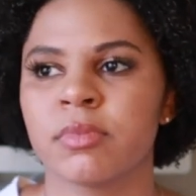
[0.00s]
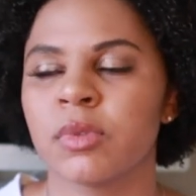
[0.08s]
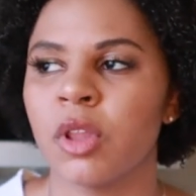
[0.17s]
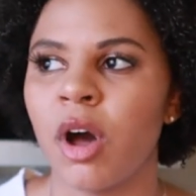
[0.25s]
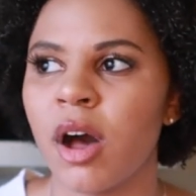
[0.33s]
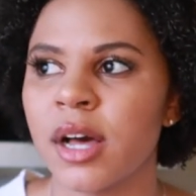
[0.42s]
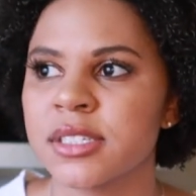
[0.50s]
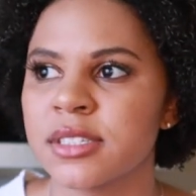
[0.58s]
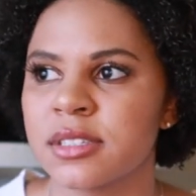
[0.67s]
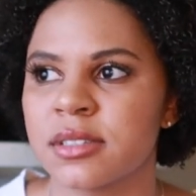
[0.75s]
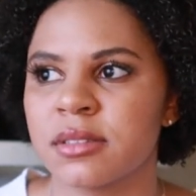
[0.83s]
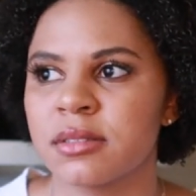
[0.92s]

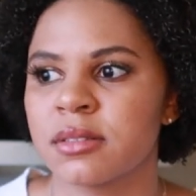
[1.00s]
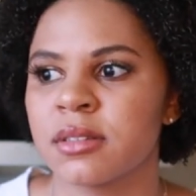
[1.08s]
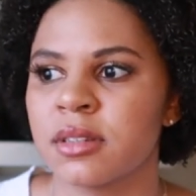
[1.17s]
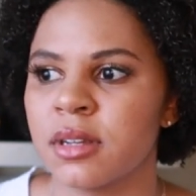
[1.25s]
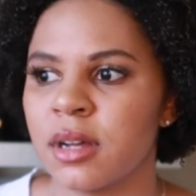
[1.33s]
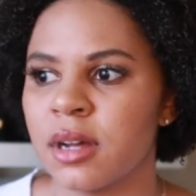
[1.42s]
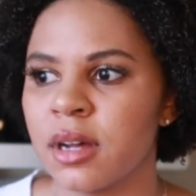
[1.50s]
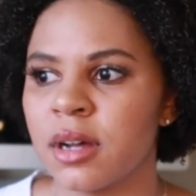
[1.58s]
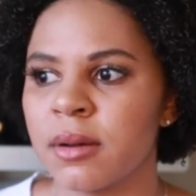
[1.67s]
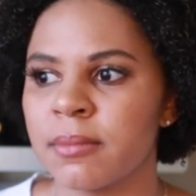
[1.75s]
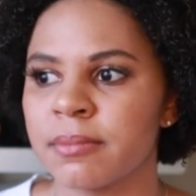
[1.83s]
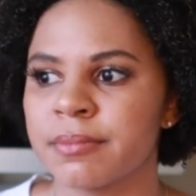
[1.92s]
lost
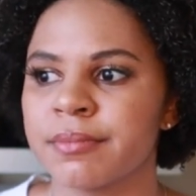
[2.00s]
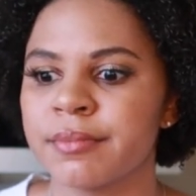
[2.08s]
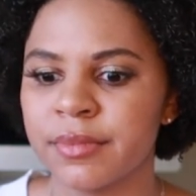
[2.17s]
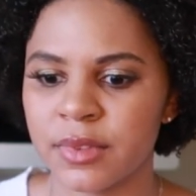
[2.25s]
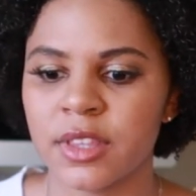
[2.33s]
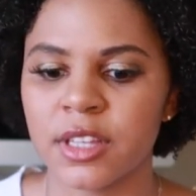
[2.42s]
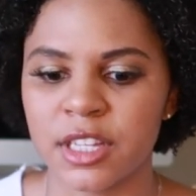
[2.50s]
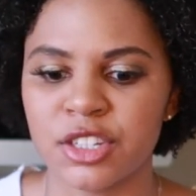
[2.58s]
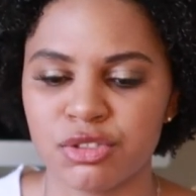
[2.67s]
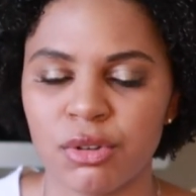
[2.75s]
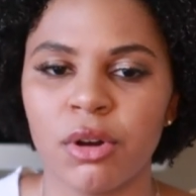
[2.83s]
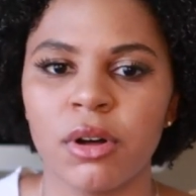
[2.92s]
um, the
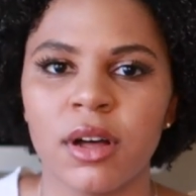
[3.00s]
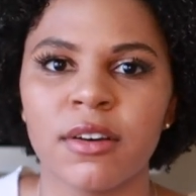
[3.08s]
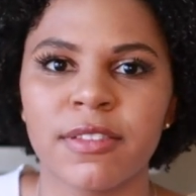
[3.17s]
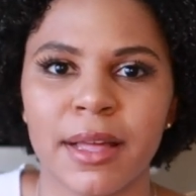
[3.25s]
control of